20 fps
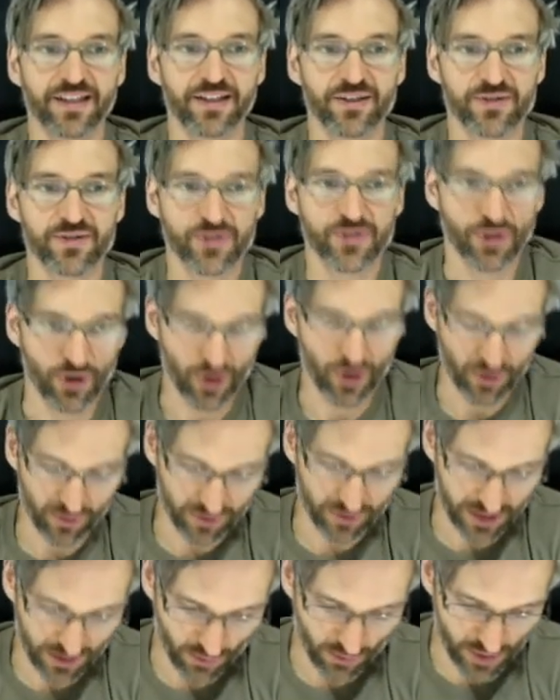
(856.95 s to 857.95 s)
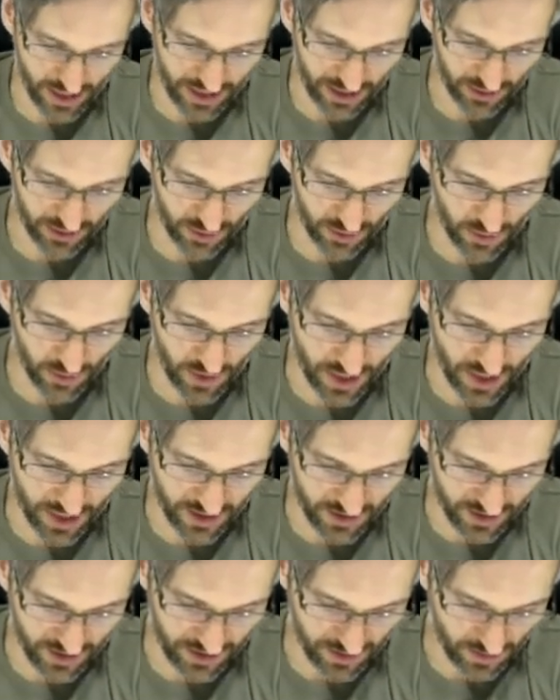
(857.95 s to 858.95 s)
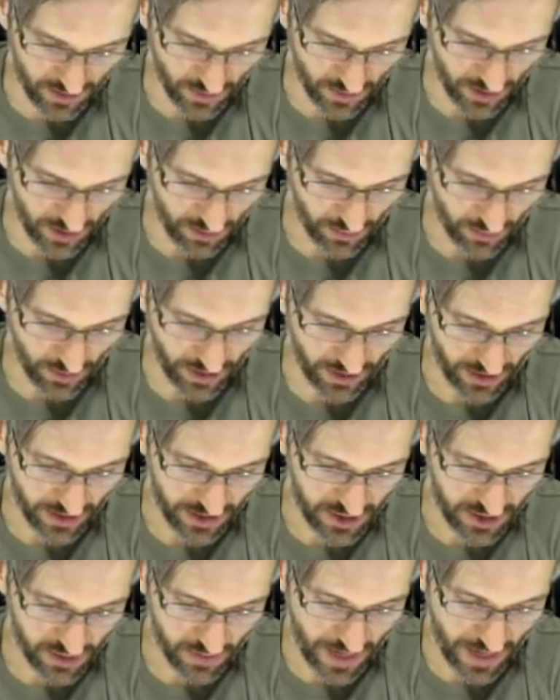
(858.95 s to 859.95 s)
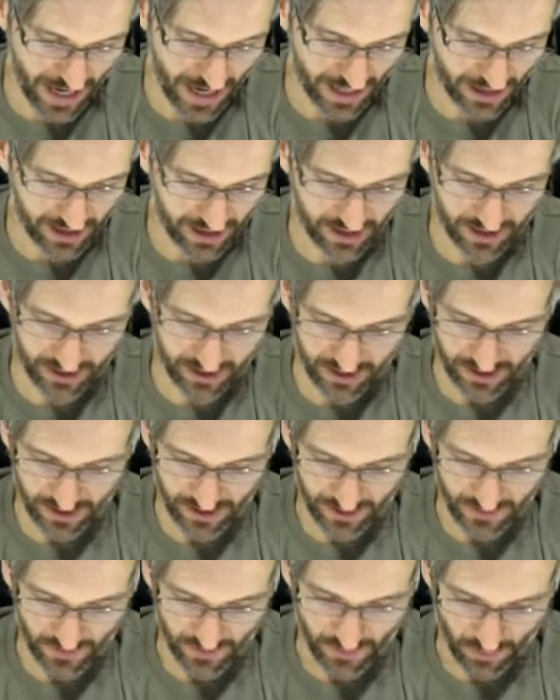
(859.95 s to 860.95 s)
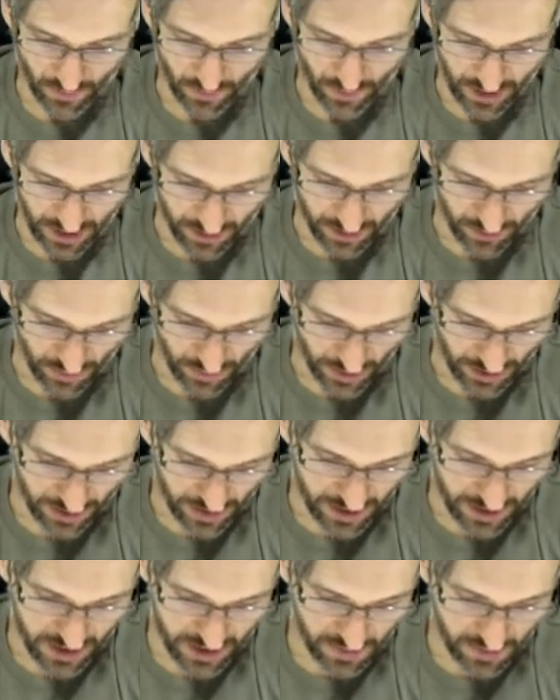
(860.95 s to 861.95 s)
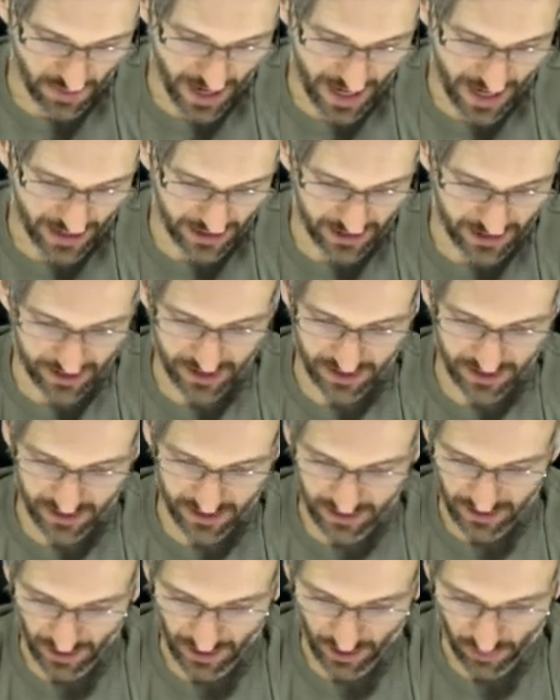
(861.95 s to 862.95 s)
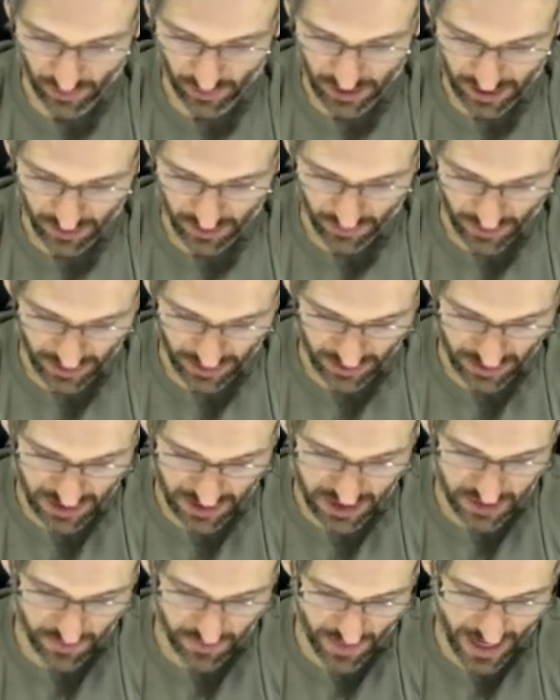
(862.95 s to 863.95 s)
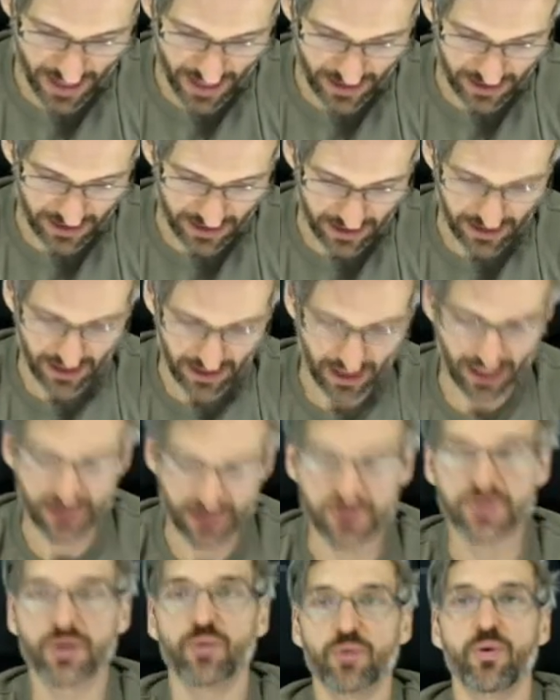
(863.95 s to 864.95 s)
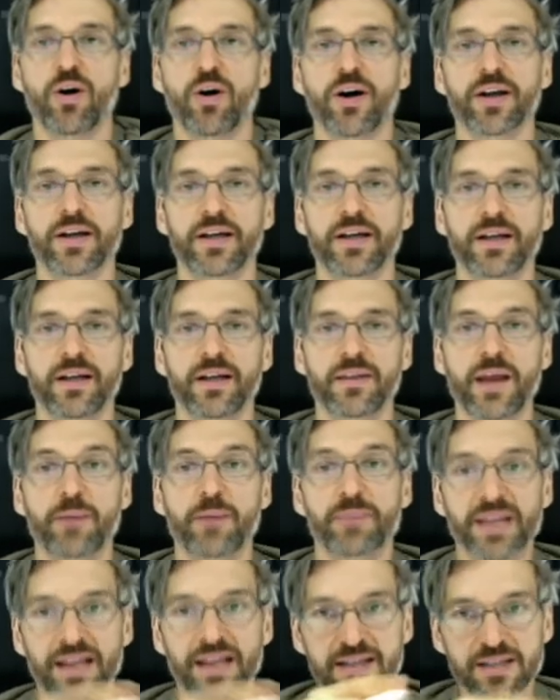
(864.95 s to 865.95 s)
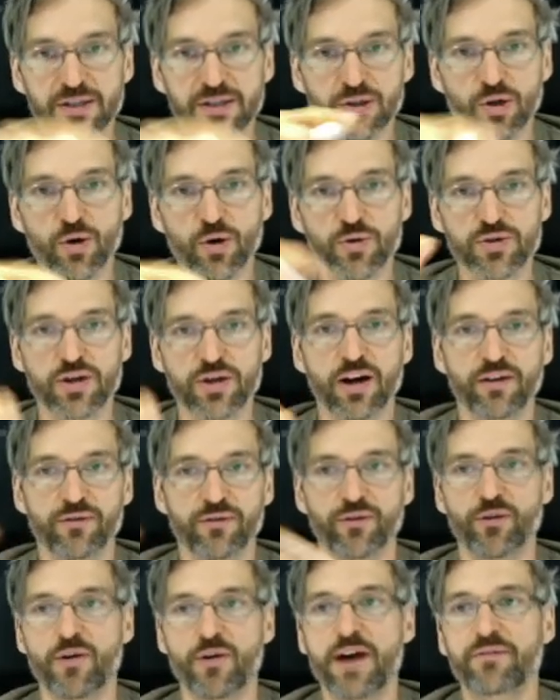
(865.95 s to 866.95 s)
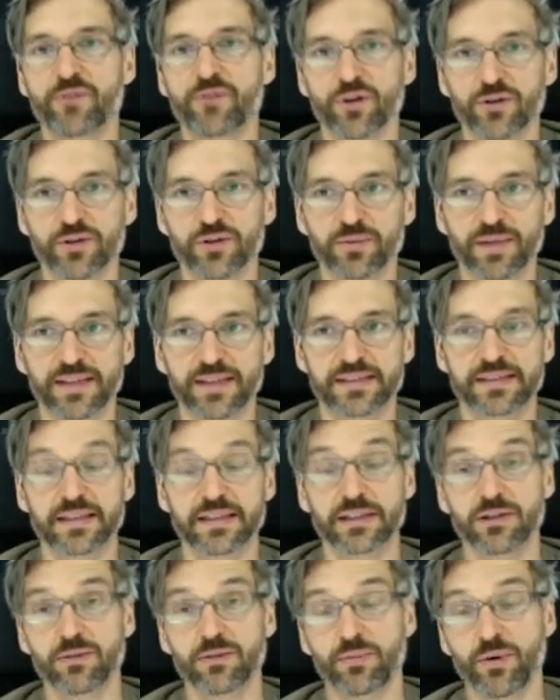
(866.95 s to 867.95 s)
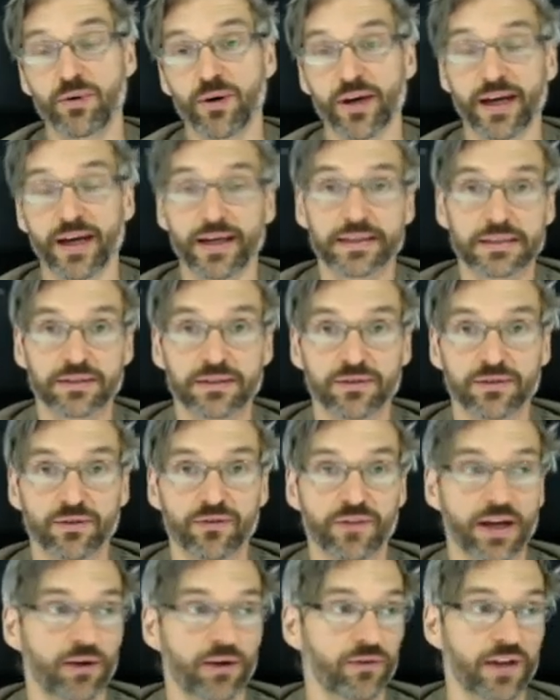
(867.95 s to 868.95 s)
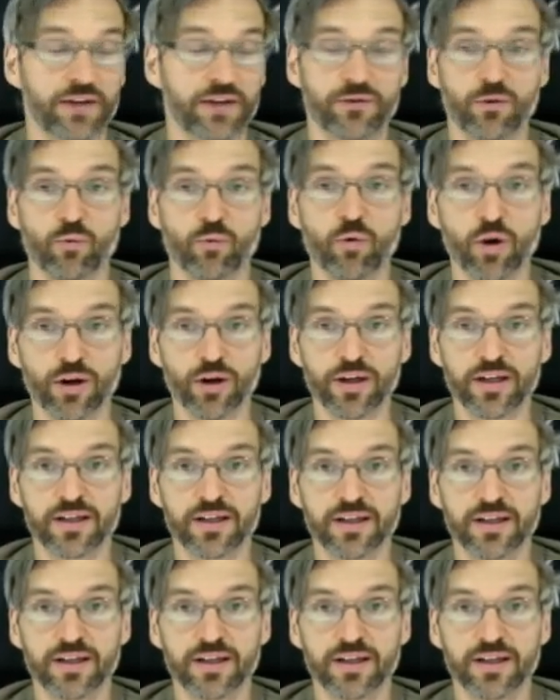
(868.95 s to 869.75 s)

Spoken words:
So we can do these. So we can bring this back, we can bring this back, and we can bring this back, and so on. Now, because it goes on forever, you might say, oh boy, that'll never work.